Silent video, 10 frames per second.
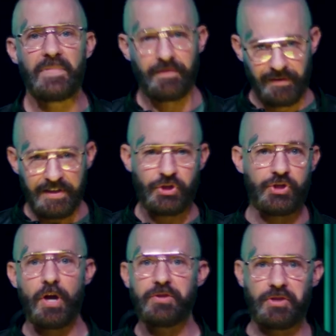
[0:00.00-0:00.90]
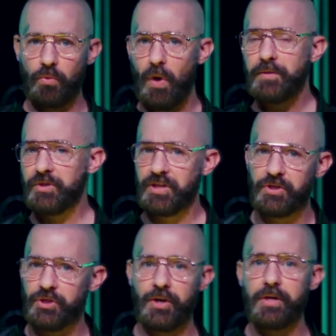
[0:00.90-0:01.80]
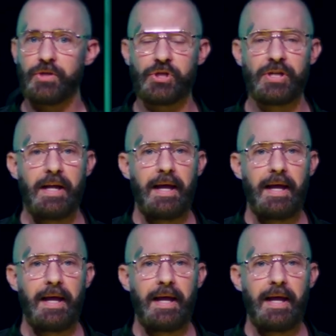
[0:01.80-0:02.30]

This church, the Water's Edge Church,